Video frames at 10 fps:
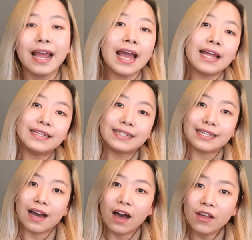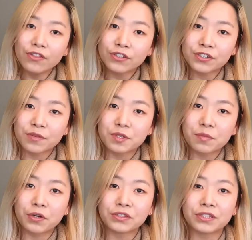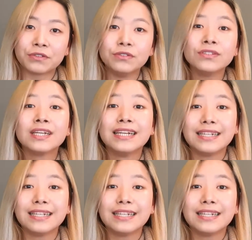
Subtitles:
and the other subject particles,